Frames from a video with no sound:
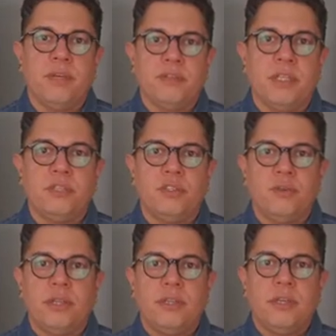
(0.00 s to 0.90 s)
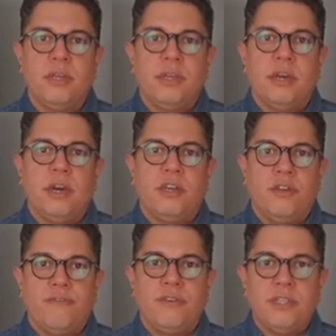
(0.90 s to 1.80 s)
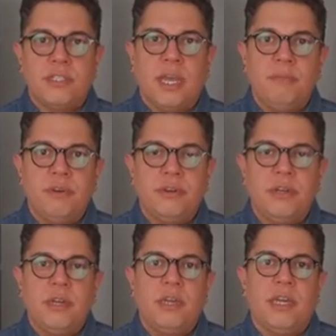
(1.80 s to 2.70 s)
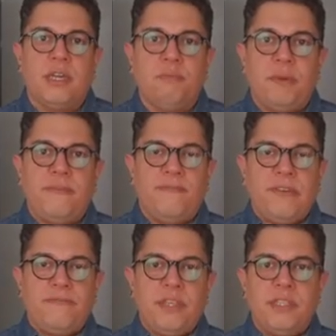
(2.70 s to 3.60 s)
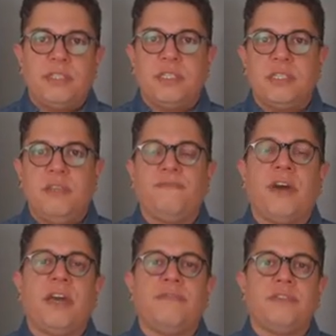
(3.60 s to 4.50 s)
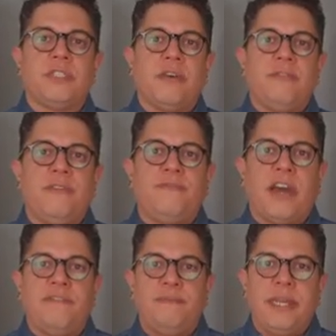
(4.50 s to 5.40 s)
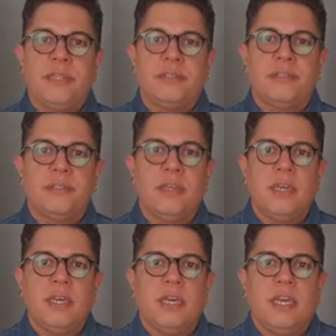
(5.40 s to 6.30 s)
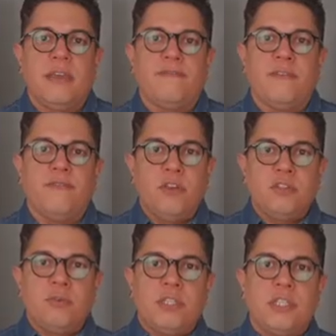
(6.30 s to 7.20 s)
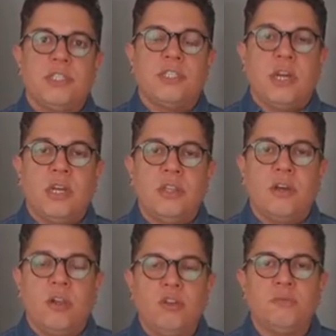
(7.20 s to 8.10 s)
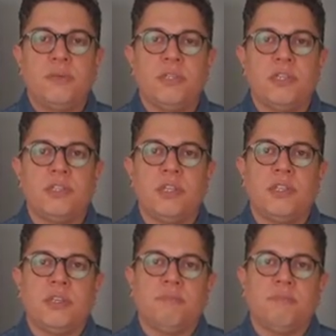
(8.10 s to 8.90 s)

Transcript: into it, your freeze timer, It could be 50, 65, or 75 minutes. If the float switch is stuck in the closed position, the